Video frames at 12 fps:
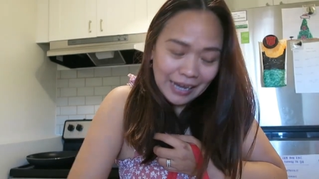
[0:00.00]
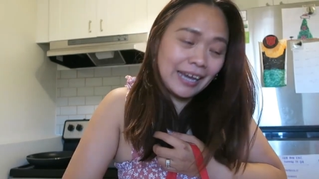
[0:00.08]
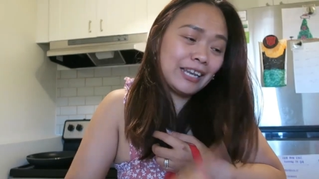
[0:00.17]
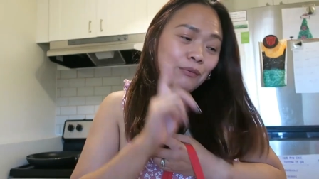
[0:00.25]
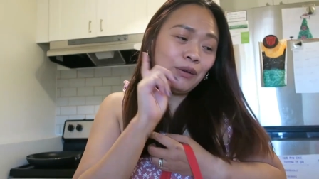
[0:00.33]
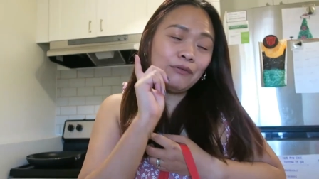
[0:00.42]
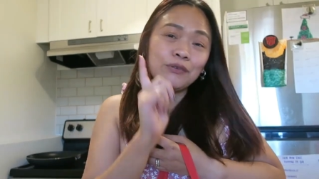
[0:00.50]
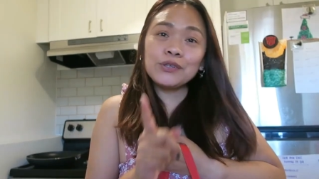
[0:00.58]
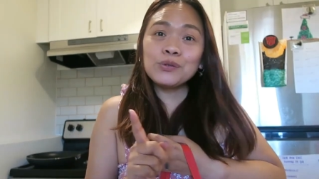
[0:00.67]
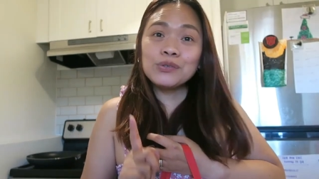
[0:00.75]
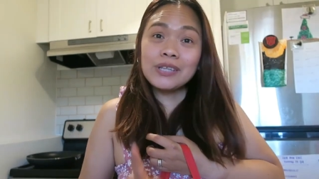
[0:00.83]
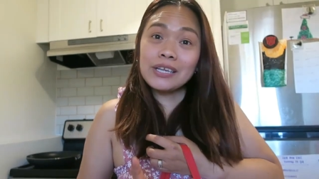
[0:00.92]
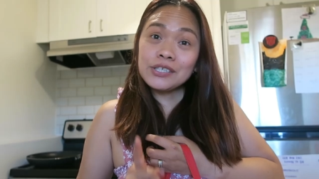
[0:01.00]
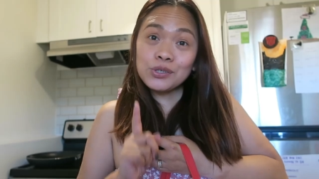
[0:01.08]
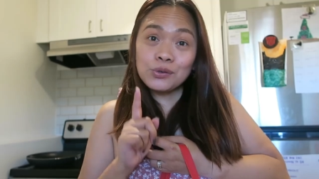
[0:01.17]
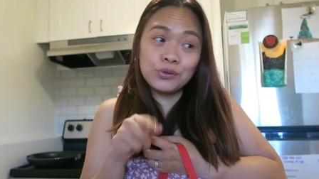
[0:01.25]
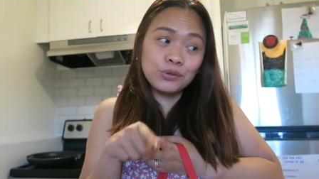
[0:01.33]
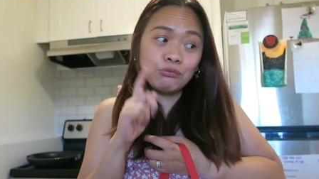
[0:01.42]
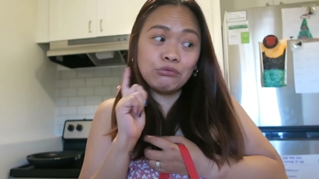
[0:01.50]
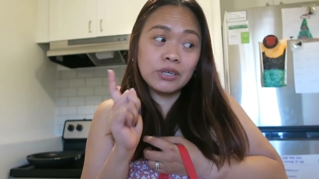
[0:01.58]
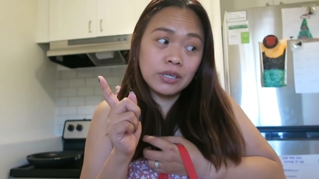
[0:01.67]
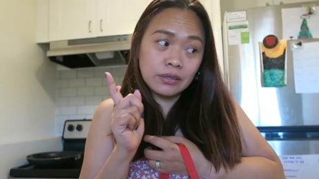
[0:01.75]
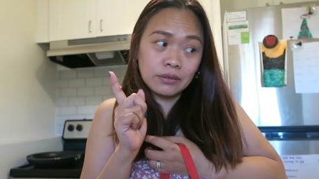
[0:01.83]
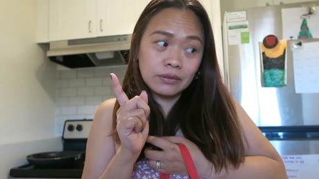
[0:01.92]
Anyway, for today's
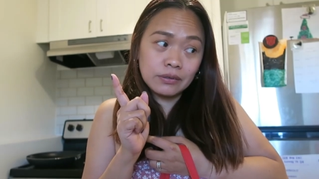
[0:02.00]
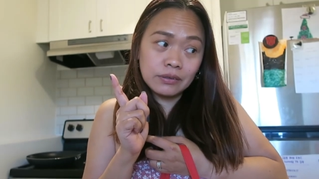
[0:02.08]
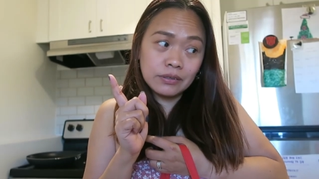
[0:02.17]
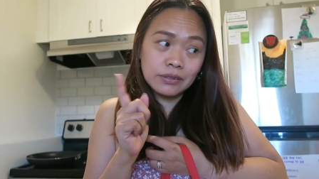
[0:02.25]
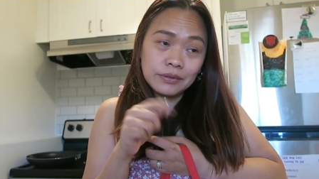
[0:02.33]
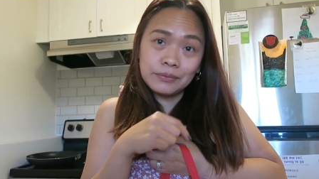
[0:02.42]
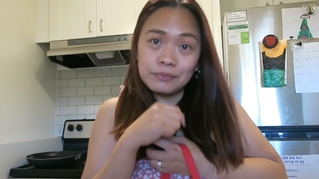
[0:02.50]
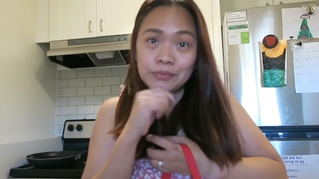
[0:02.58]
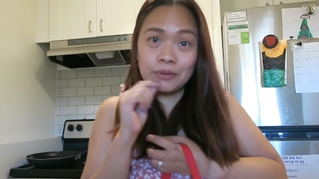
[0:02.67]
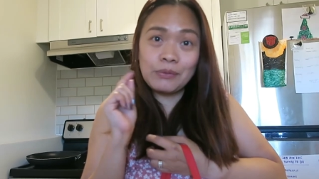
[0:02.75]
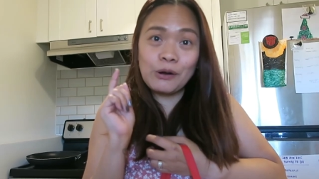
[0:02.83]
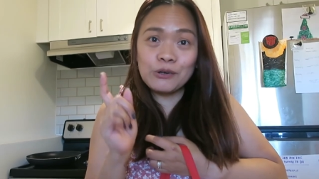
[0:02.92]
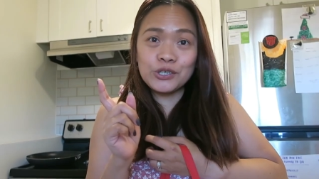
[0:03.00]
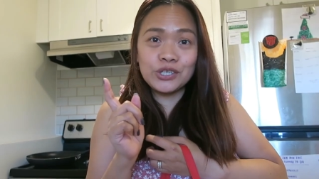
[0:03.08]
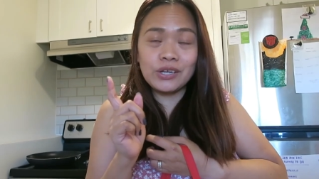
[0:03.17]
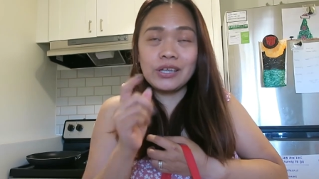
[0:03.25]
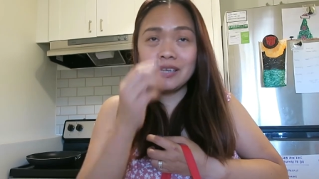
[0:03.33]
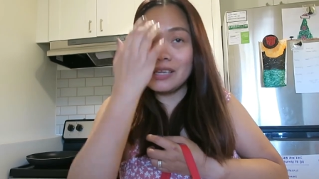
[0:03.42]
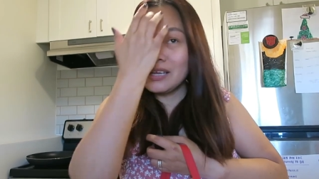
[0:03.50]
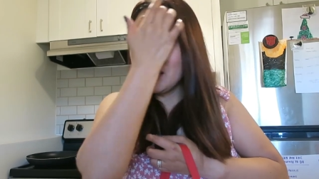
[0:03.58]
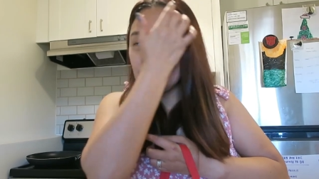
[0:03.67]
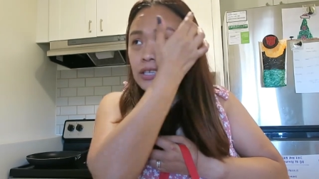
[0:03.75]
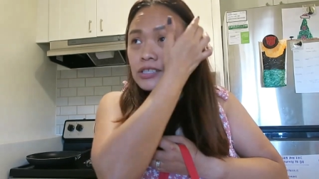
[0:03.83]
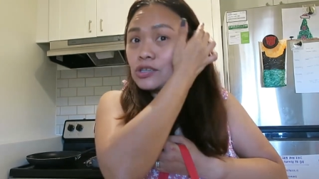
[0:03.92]
Goodwill promotion,
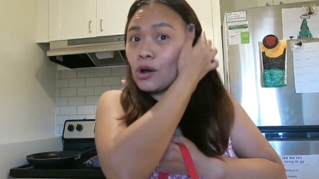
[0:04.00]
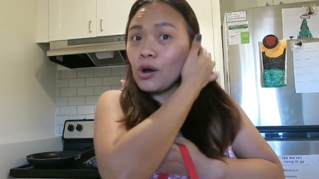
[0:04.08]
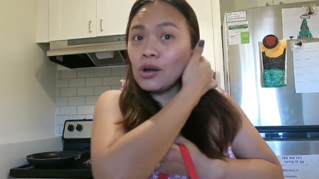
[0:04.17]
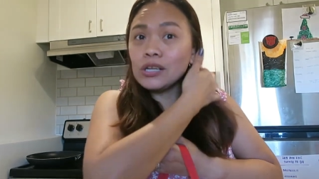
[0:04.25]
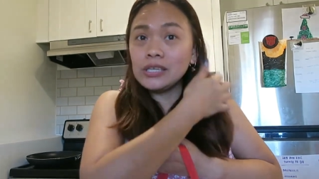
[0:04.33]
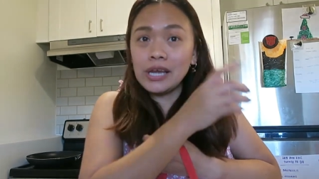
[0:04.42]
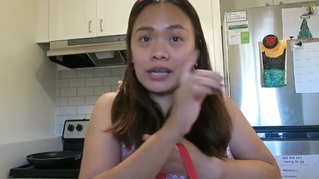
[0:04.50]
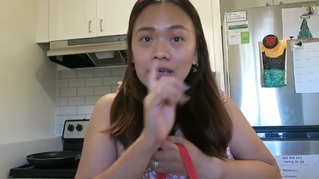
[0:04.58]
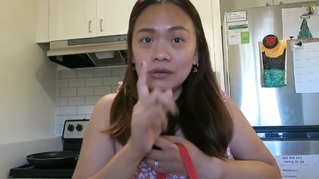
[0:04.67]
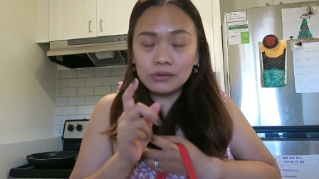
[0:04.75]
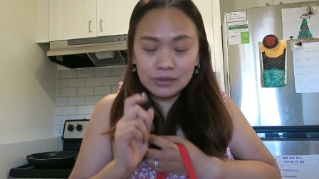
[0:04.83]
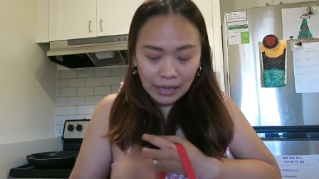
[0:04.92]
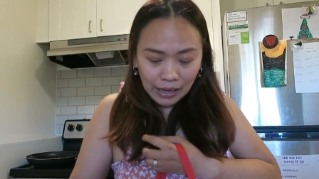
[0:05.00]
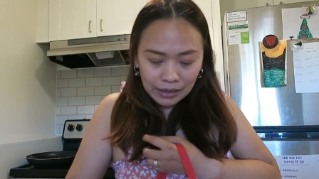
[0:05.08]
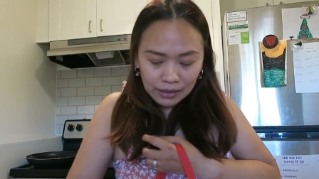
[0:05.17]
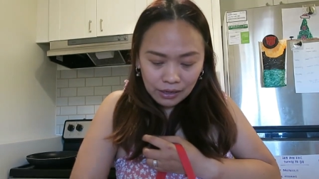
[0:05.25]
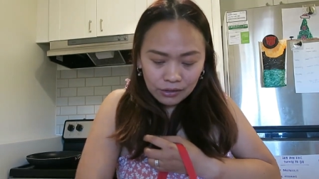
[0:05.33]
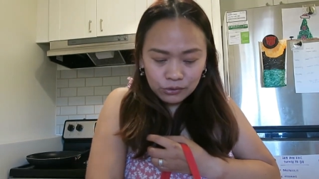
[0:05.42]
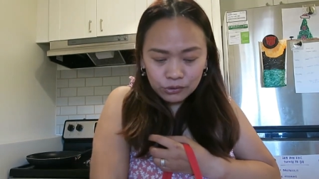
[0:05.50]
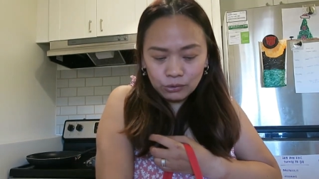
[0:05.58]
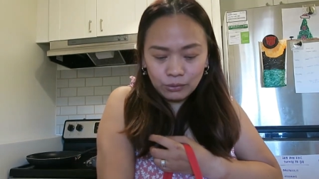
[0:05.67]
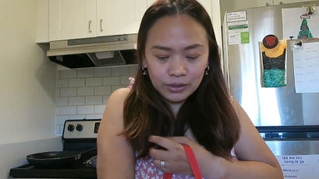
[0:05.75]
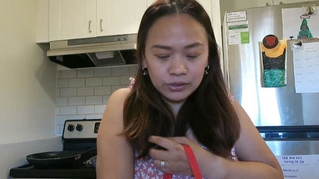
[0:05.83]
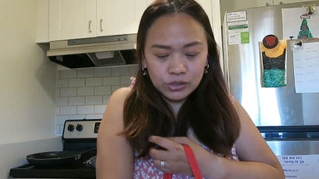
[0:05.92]
it's all yellow tag ang
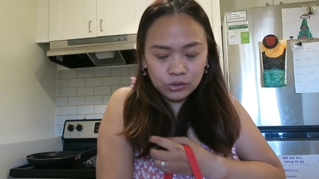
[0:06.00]
Goodwill.